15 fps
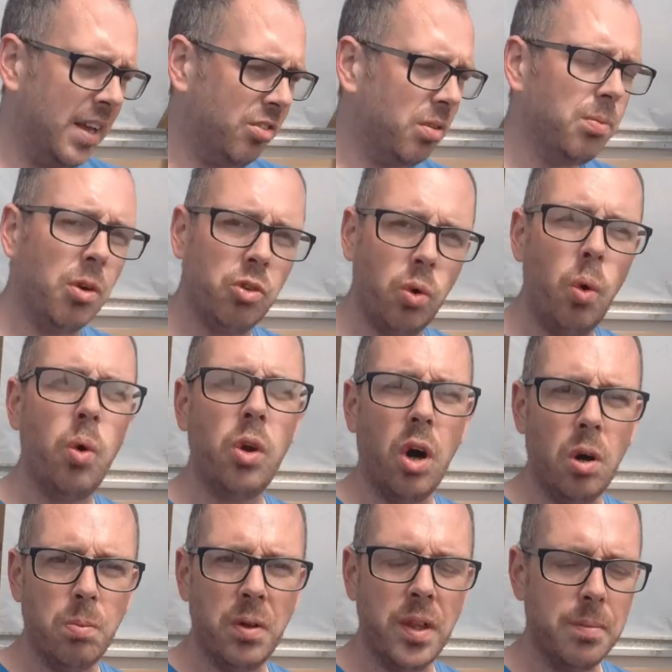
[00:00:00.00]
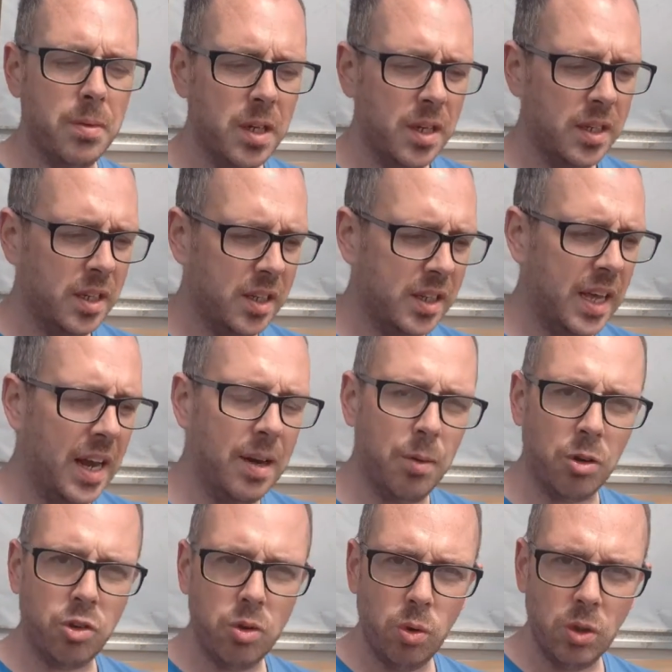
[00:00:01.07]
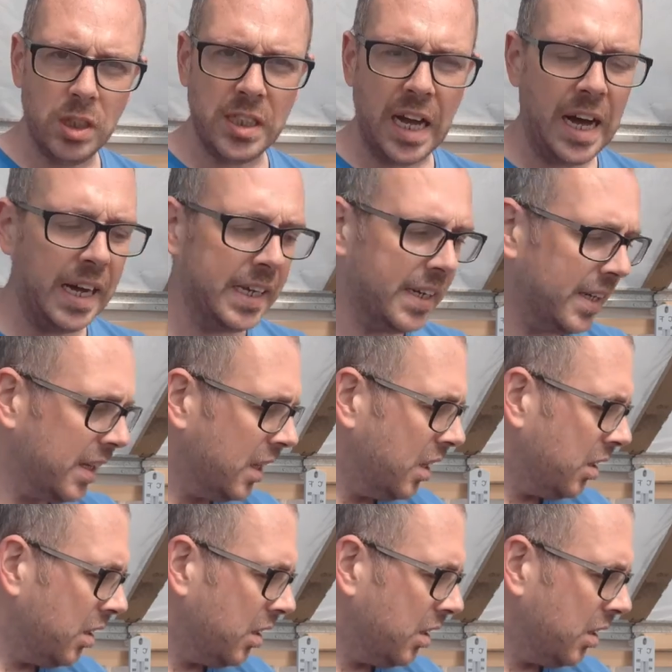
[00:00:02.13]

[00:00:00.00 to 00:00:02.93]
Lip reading: Something was going on with them. You could tell they were slowly dying.